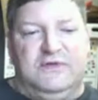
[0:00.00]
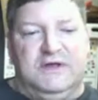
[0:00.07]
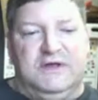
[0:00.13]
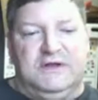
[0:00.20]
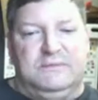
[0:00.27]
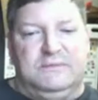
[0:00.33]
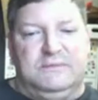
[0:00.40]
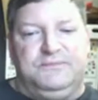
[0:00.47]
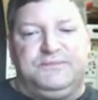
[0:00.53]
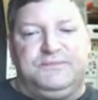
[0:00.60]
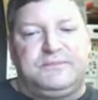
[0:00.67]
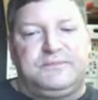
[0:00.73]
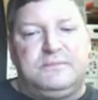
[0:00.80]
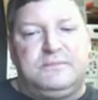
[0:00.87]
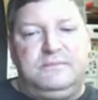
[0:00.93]
that
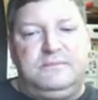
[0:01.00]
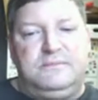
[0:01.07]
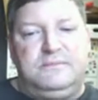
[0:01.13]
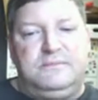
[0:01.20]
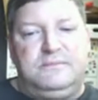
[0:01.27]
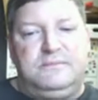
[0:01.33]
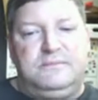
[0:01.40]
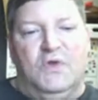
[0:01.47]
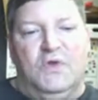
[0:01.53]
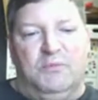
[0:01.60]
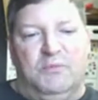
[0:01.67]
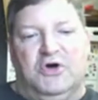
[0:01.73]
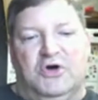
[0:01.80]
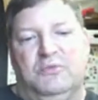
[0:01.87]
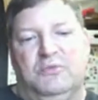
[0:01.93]
a
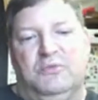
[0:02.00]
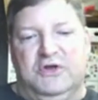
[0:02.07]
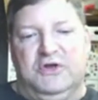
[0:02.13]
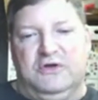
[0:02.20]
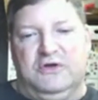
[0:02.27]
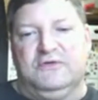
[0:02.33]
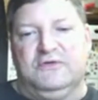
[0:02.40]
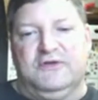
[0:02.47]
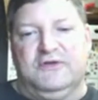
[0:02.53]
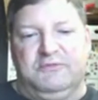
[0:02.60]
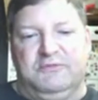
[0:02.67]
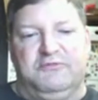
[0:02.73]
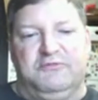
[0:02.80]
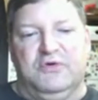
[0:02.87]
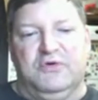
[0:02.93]
model maker type
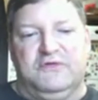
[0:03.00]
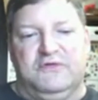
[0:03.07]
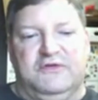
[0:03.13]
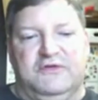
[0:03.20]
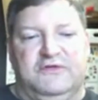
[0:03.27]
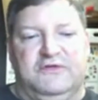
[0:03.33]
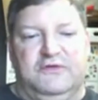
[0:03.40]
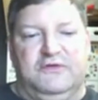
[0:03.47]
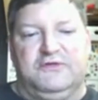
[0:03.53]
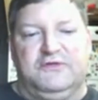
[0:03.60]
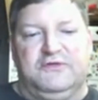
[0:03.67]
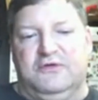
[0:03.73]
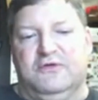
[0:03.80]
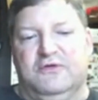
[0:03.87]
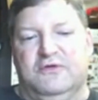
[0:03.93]
of person is used to
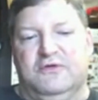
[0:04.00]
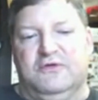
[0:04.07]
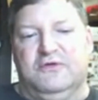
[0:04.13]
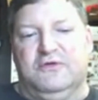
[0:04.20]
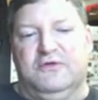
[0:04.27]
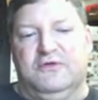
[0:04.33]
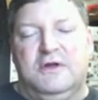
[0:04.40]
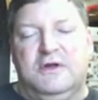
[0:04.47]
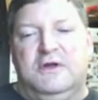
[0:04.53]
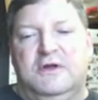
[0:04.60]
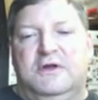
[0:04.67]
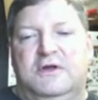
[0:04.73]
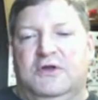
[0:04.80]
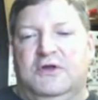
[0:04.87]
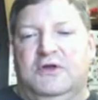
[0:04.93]
creating,
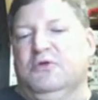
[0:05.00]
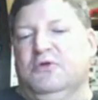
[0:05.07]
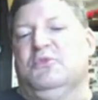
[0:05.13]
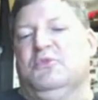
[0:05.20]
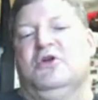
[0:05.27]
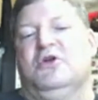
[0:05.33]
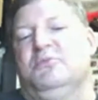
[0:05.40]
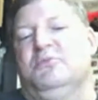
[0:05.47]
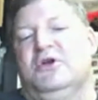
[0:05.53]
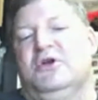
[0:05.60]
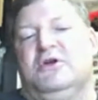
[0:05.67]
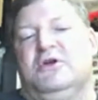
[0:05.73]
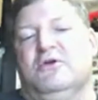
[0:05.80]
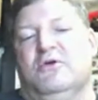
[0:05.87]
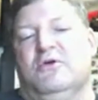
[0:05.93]
either a model
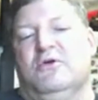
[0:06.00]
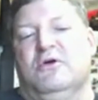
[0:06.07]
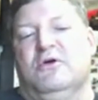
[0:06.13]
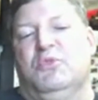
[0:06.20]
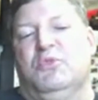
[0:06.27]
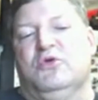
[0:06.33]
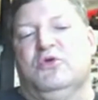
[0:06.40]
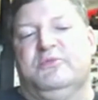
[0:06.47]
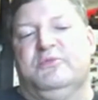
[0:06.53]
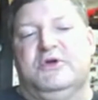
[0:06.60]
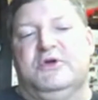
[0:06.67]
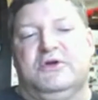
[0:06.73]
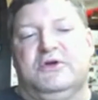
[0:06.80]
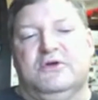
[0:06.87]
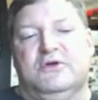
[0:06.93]
maker or a mold
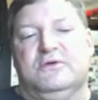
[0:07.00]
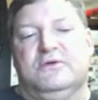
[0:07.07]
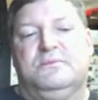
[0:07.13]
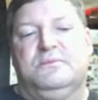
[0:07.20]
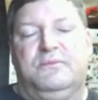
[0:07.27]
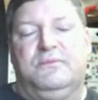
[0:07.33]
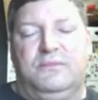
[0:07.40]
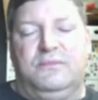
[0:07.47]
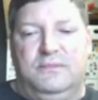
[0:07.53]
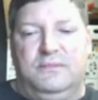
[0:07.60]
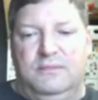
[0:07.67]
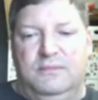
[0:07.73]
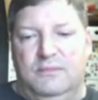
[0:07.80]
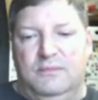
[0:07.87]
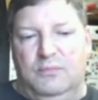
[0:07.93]
maker,
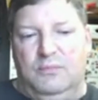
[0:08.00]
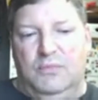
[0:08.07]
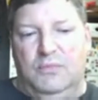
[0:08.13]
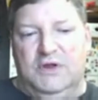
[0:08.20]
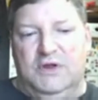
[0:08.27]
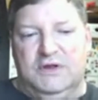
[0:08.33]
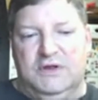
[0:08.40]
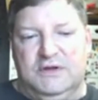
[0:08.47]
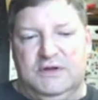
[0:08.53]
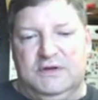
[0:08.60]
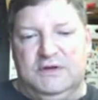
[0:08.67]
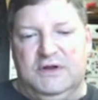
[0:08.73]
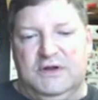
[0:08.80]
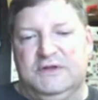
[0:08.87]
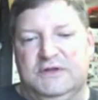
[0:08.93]

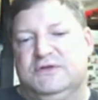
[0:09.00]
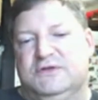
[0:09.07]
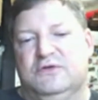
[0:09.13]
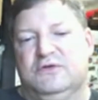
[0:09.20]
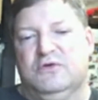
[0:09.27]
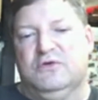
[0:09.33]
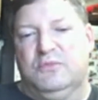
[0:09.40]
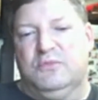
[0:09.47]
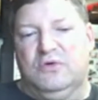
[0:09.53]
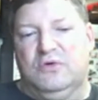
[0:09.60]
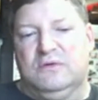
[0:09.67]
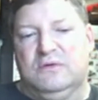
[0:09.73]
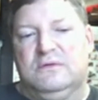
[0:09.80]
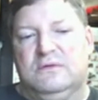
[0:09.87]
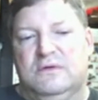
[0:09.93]
and not the normal